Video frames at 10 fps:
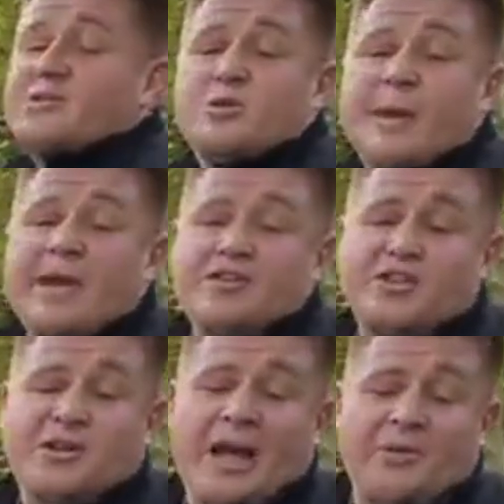was May or
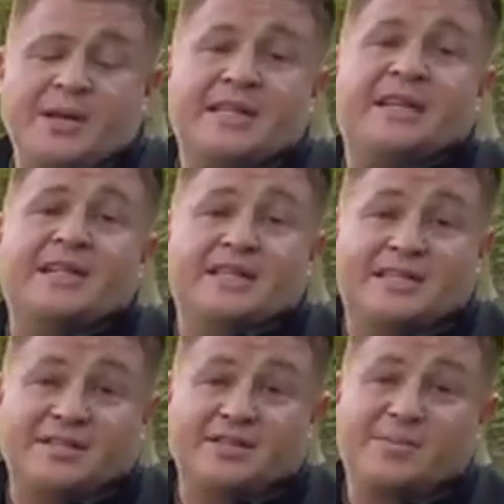June, I would not touch this
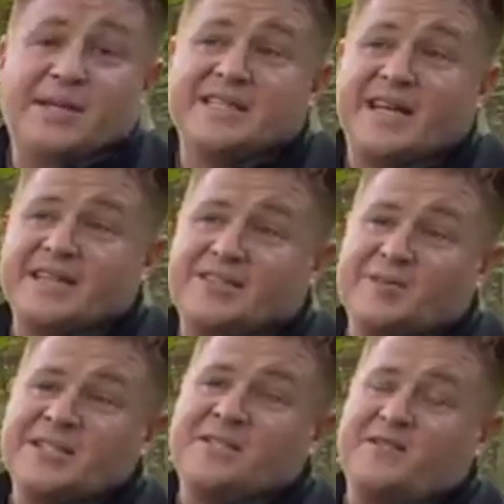turtle because I'd
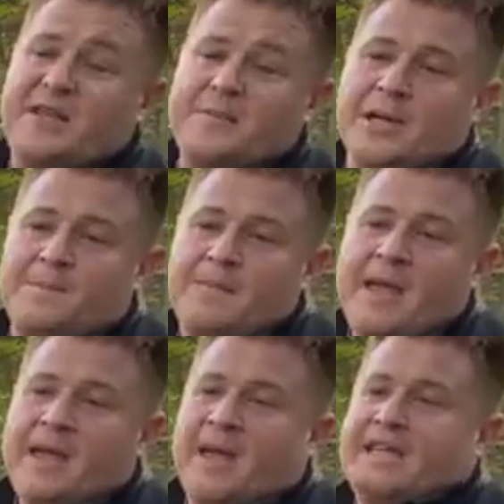assume it's a female.
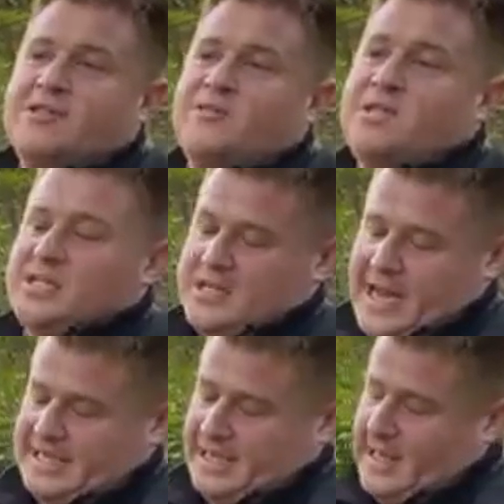I'd assume she's
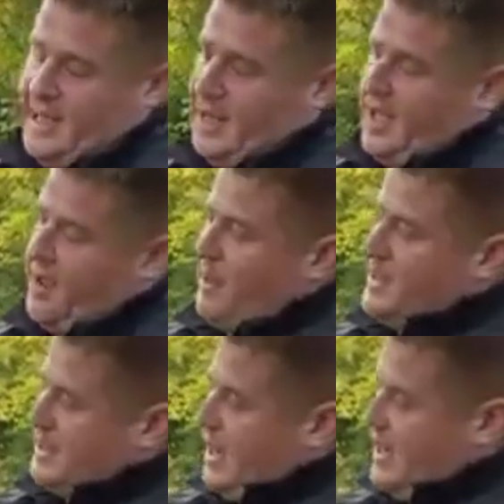nesting. By the
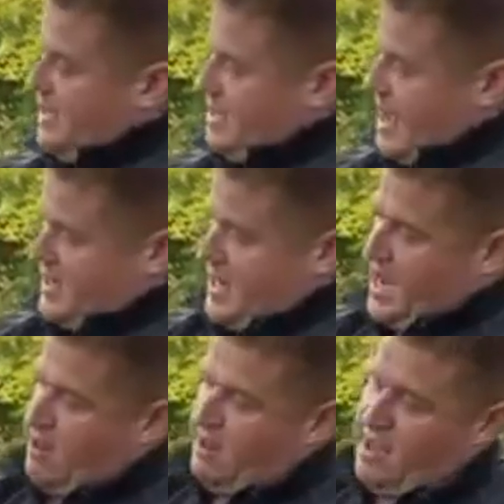size of that
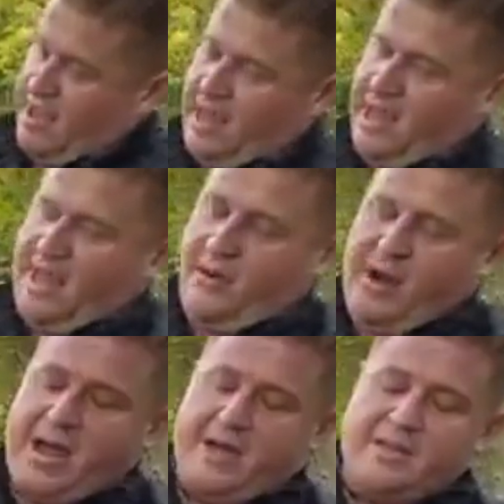tail, oh
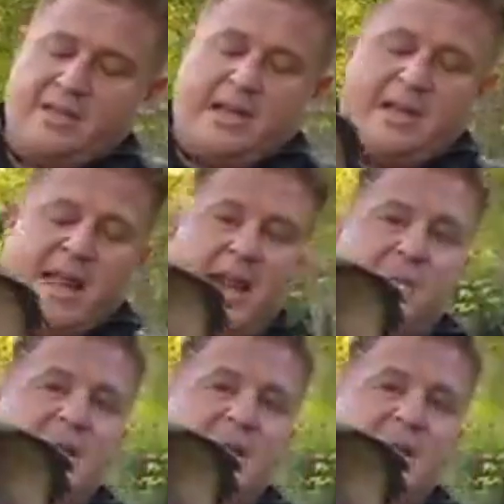wow, here's a neat anatomy